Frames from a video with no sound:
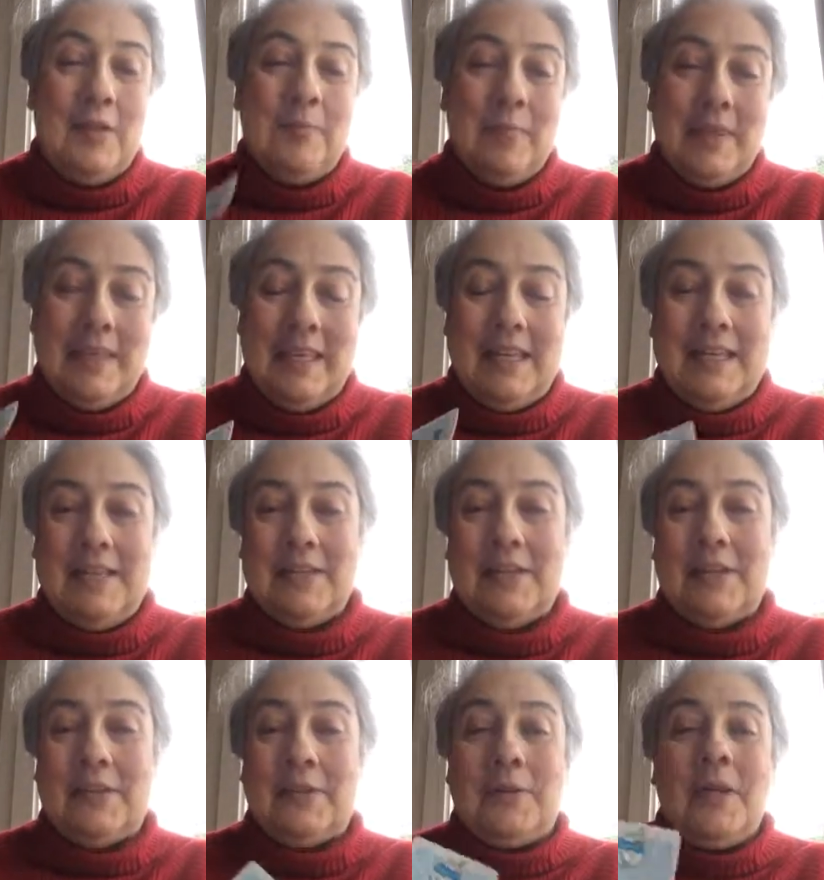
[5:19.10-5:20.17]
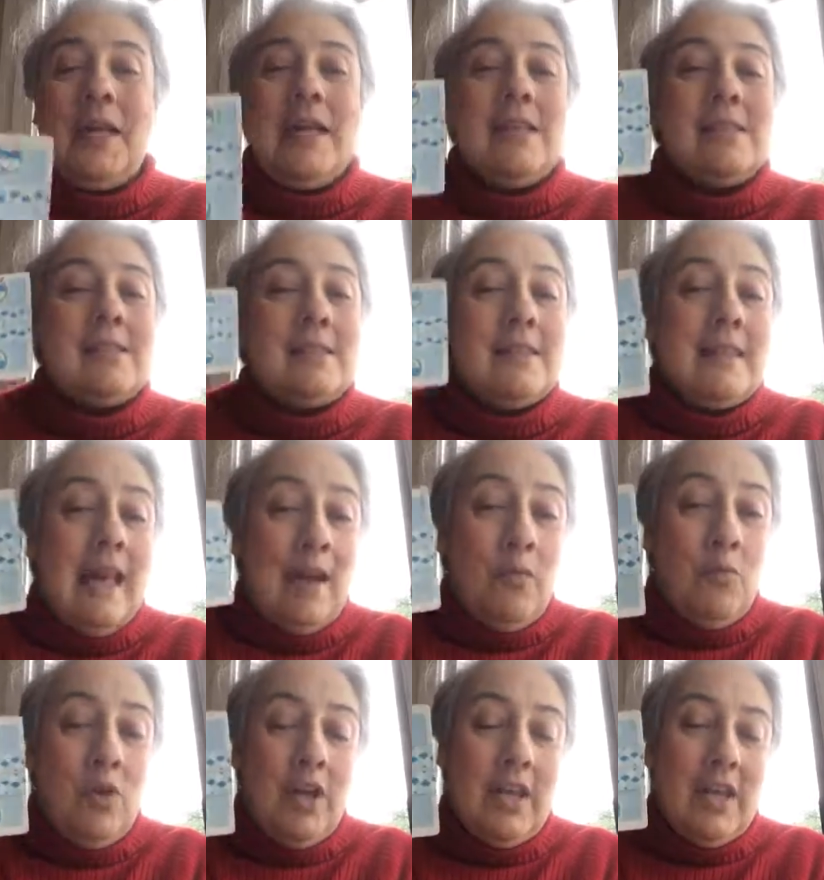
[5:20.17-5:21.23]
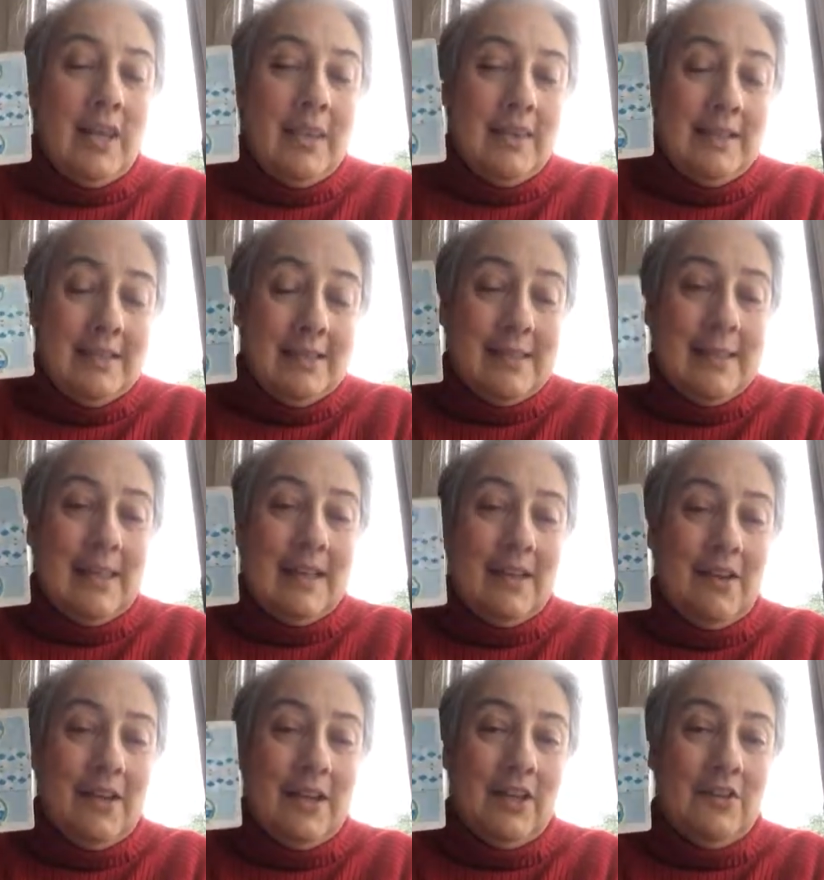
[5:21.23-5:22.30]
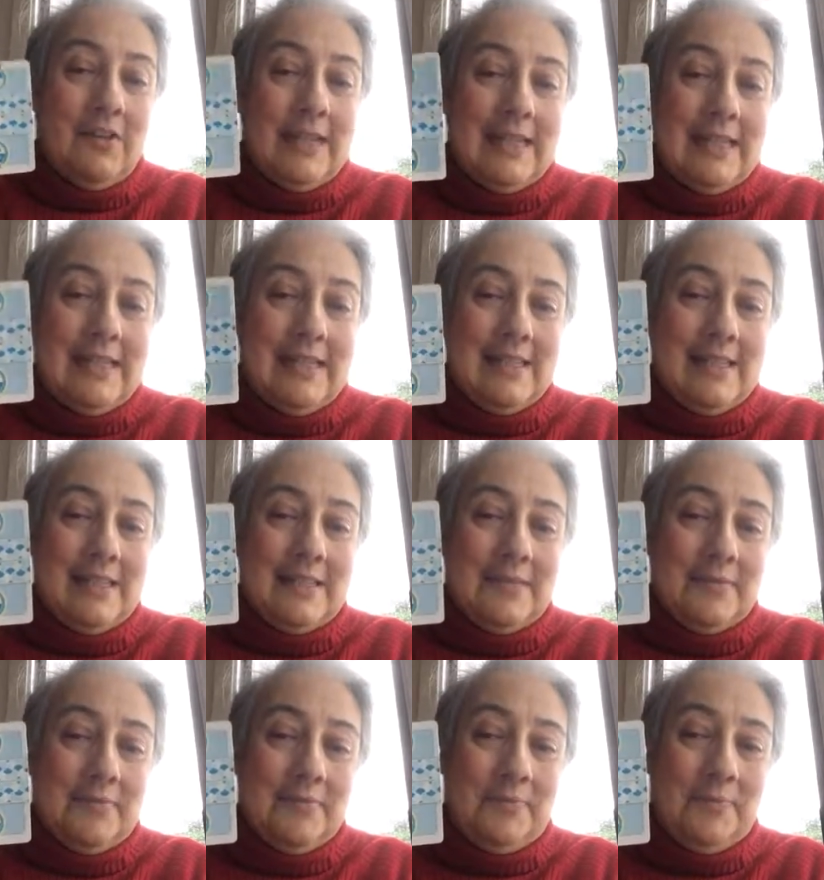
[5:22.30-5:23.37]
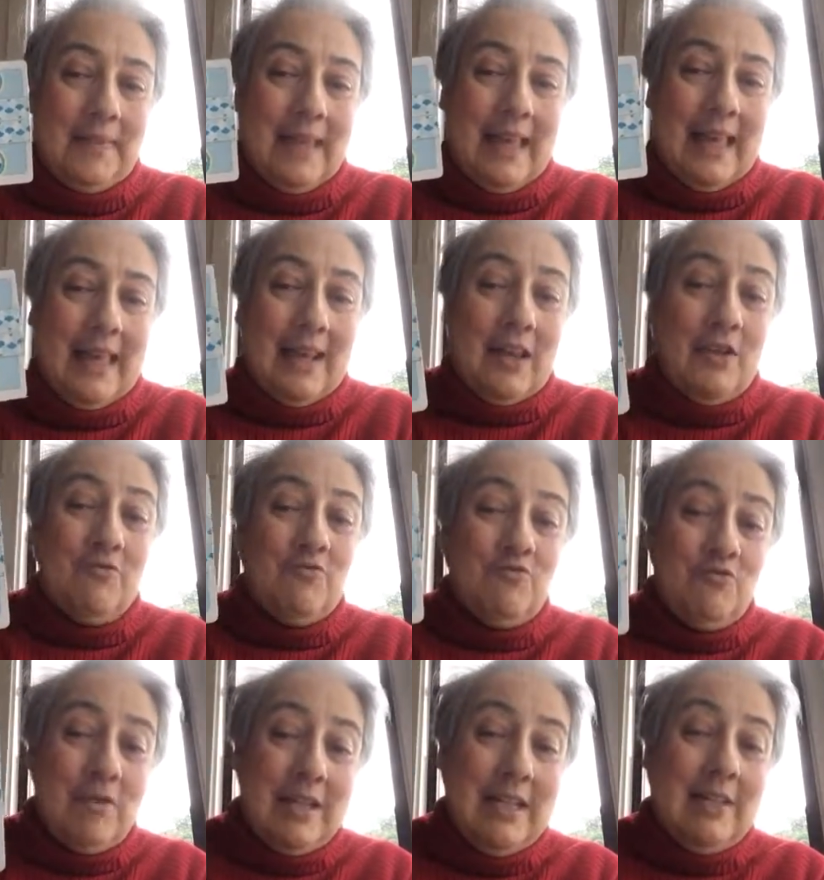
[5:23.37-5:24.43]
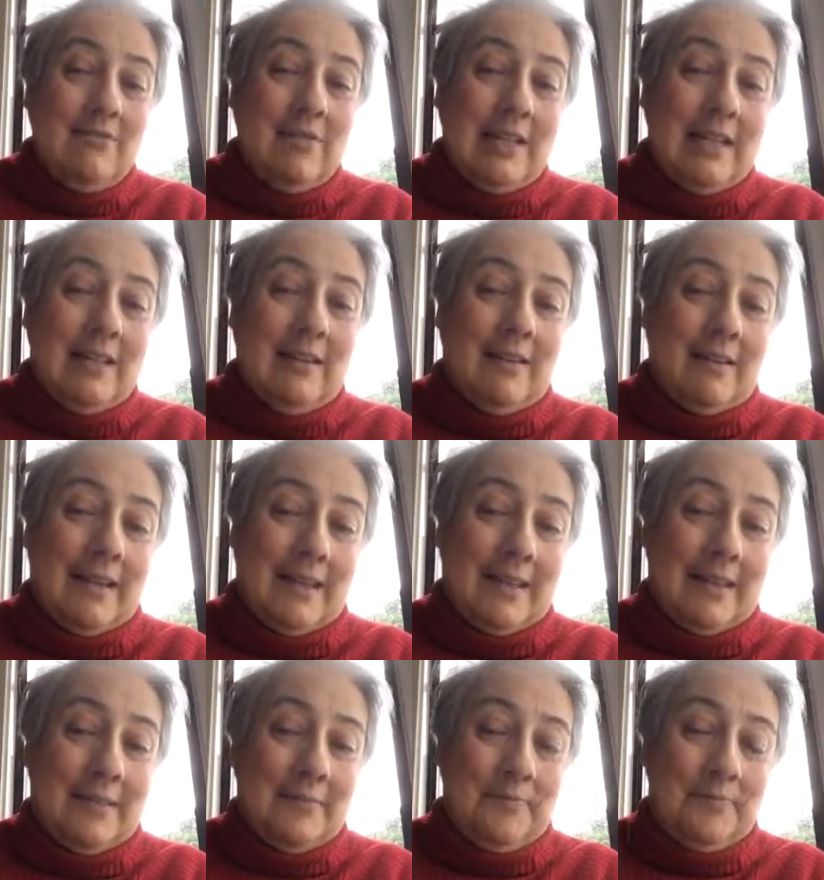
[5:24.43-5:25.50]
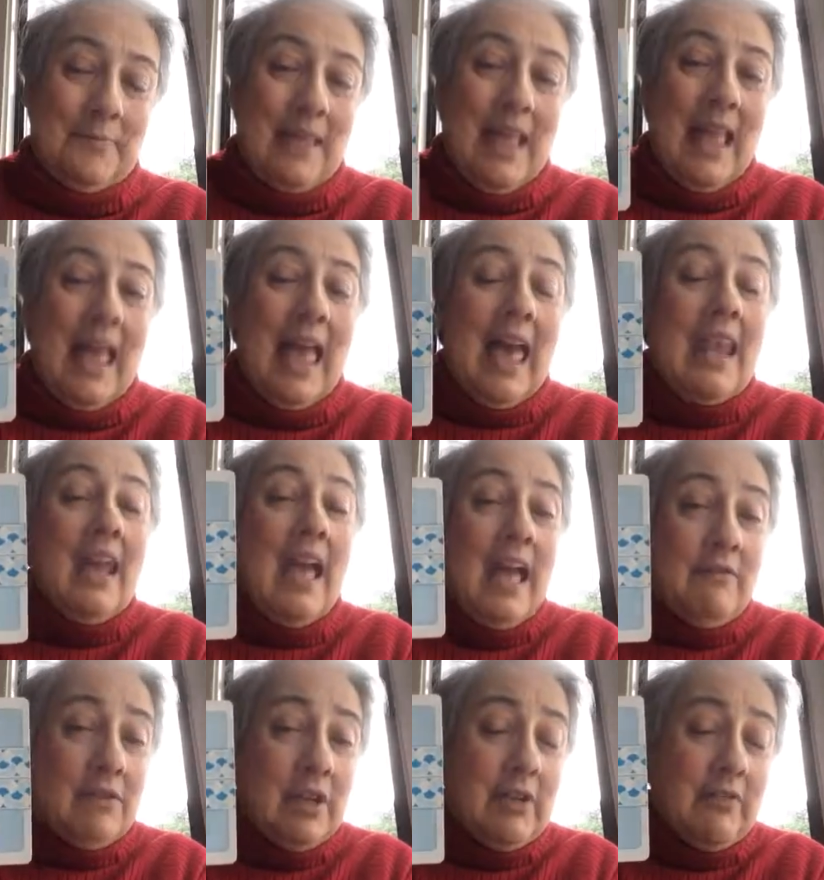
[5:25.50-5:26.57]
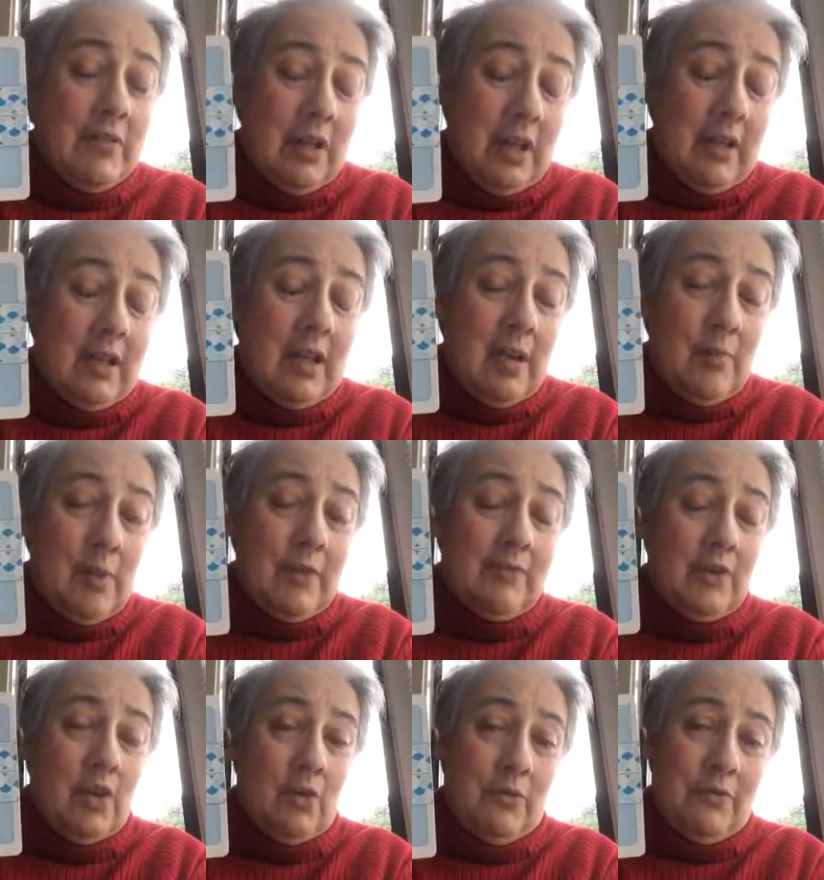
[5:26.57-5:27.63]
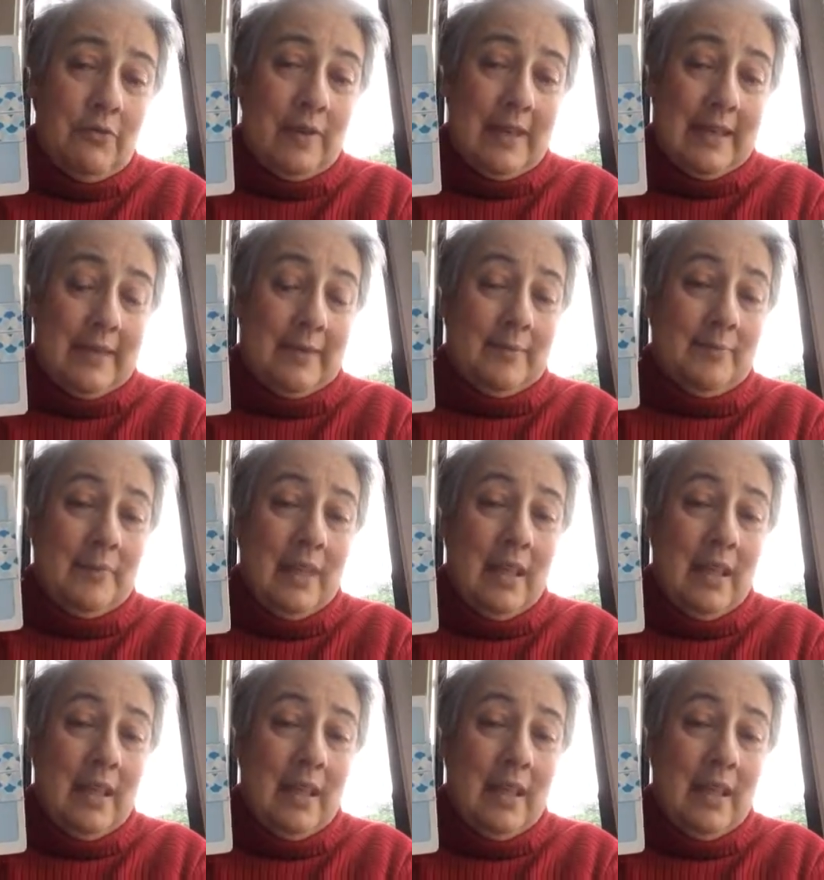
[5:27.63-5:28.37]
But there you go. So that one, this deck I got in India, and I really, really like it. And I have a couple of Gulf Air